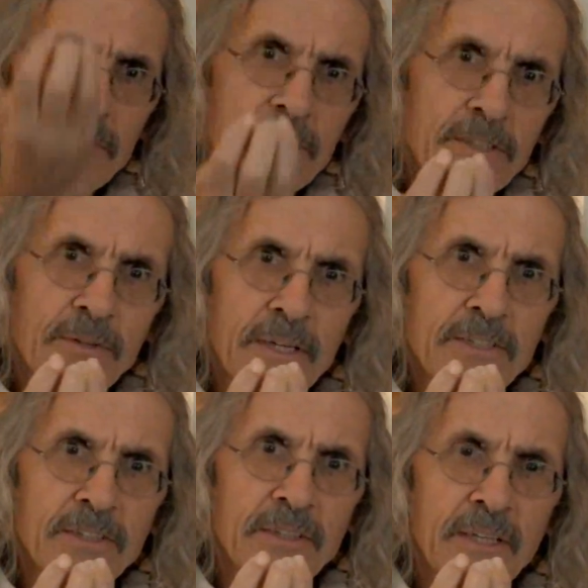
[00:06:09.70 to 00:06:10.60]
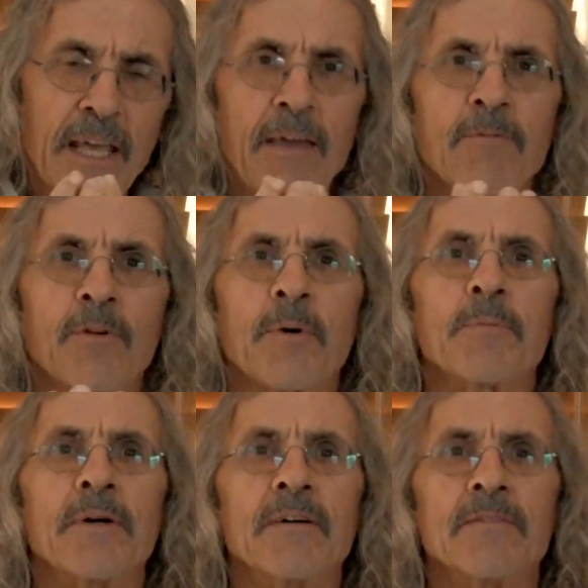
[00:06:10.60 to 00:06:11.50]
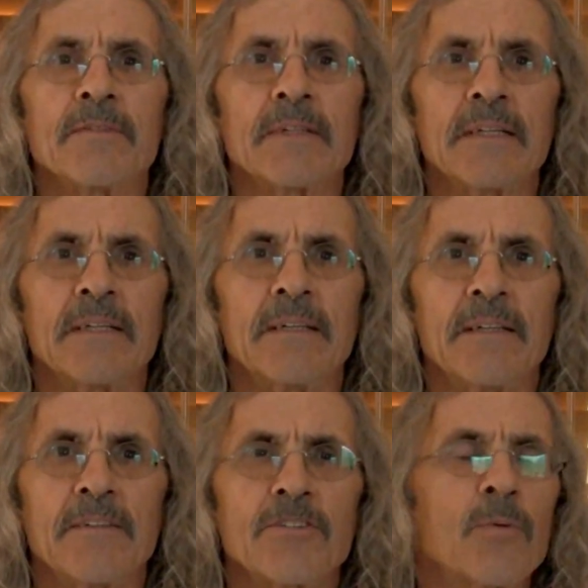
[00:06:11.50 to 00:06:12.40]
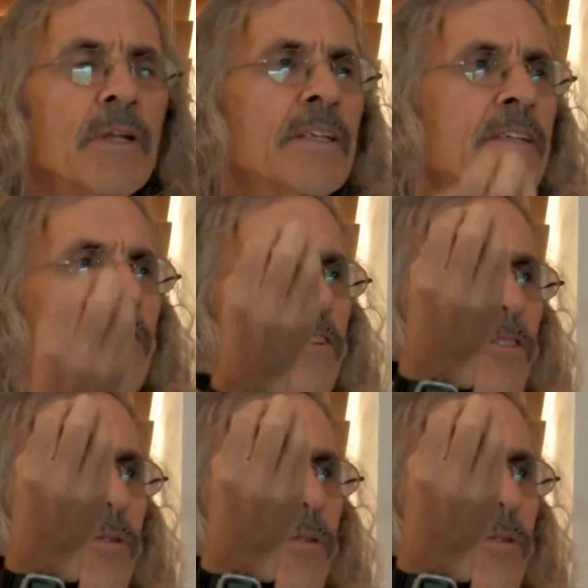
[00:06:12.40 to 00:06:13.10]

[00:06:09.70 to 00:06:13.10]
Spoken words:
of this creation came from above. So what is this